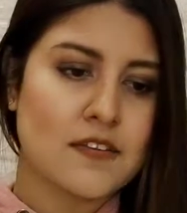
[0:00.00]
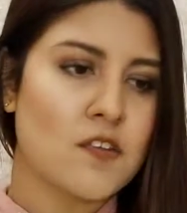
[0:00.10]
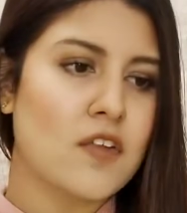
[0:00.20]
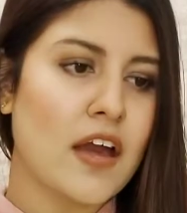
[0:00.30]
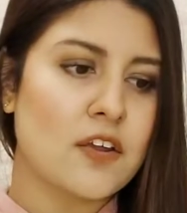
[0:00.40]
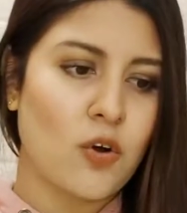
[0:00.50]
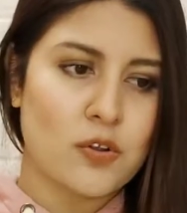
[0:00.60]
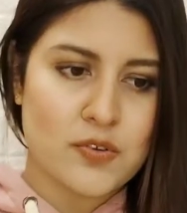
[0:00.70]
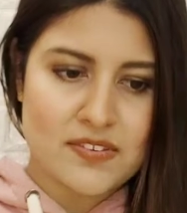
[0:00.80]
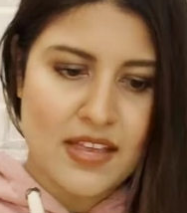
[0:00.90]
this diary
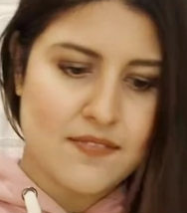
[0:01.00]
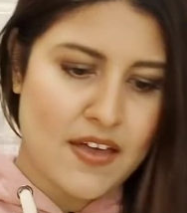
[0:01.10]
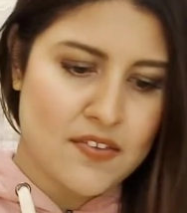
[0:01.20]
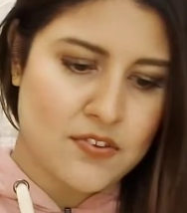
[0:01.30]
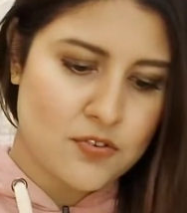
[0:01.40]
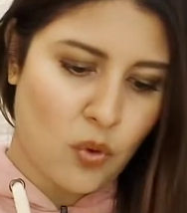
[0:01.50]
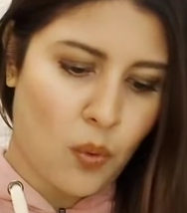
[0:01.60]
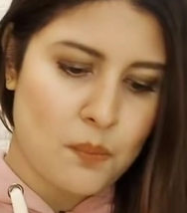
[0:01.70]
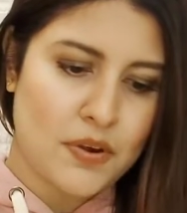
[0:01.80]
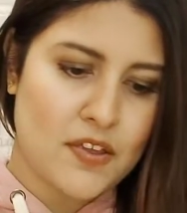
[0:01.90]
also itself has this
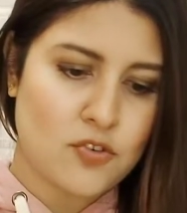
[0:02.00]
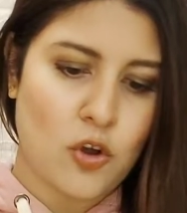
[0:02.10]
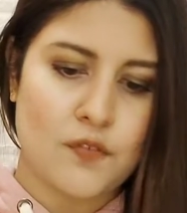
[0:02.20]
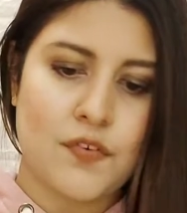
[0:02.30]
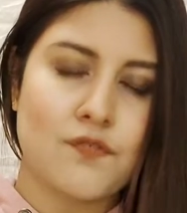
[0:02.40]
ombre sort of a